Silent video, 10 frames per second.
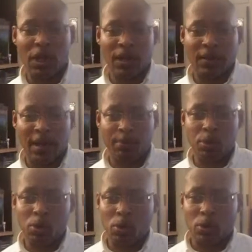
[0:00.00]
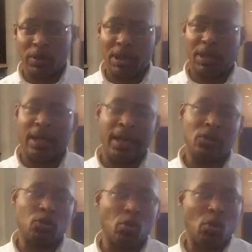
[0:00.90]
they pull the alleged
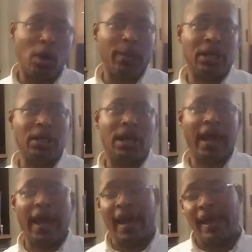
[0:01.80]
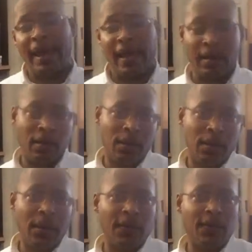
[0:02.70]
woman and
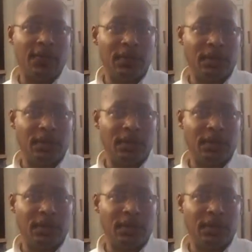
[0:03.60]
the